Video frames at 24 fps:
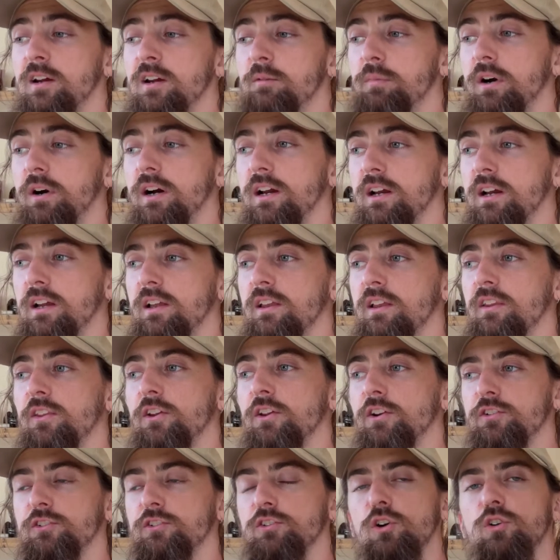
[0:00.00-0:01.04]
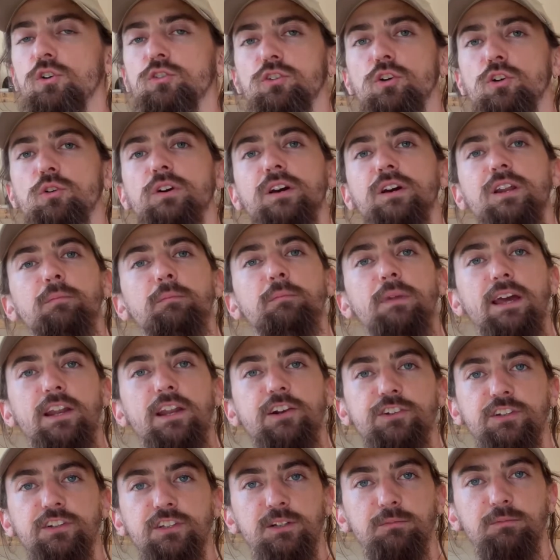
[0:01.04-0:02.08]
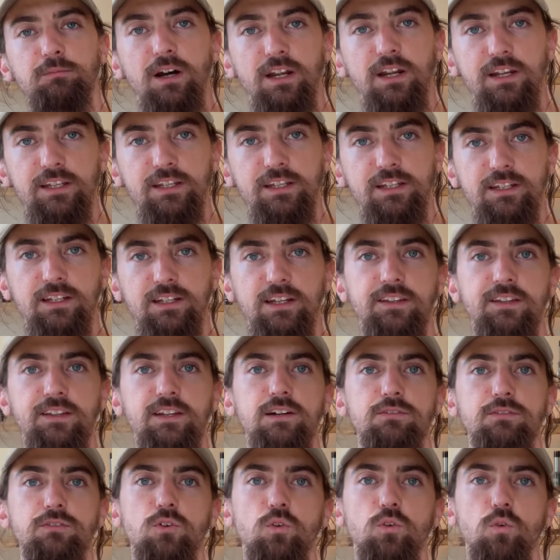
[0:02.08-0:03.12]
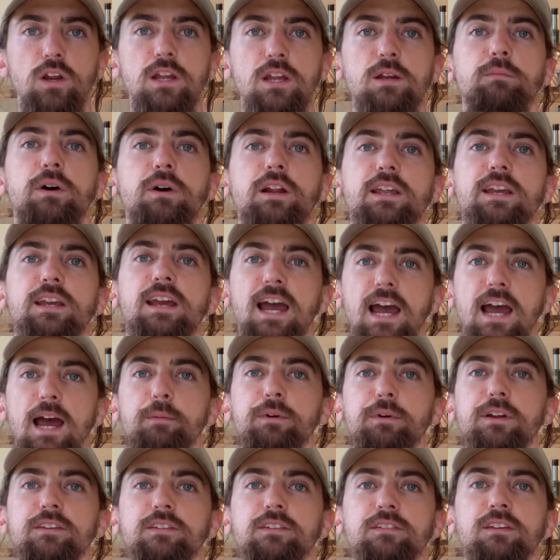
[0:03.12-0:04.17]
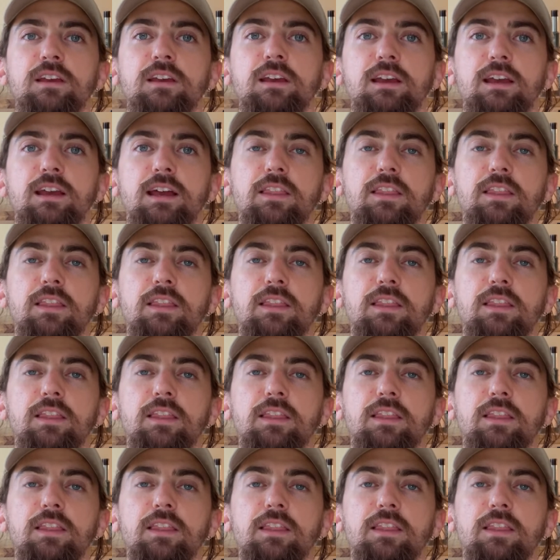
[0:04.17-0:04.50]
but they're so good at managing their money, and they have great money habits,